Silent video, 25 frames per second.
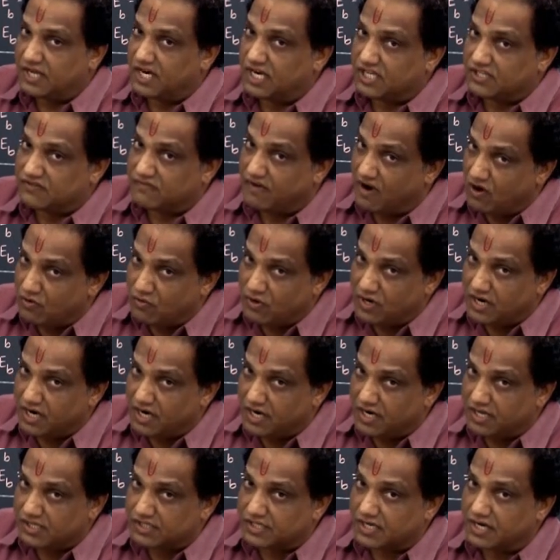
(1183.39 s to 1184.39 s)
that is
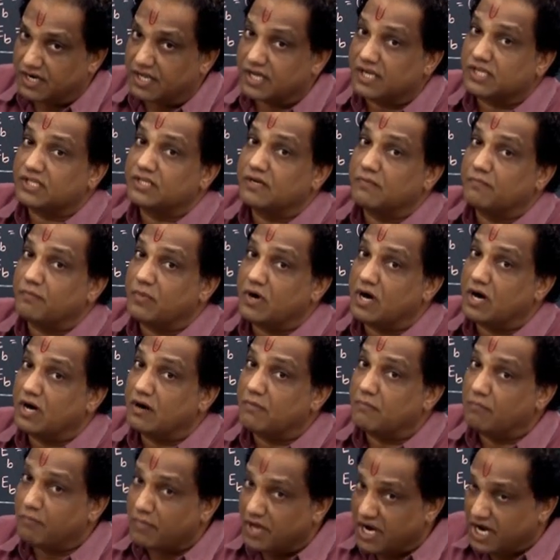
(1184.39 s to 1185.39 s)
500 disintegration
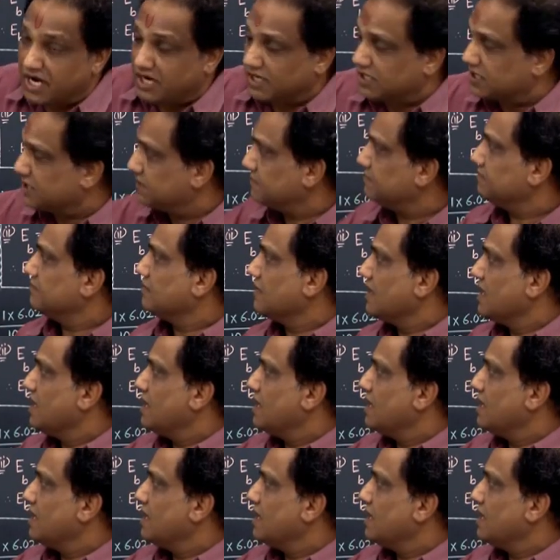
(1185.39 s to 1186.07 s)
per minute.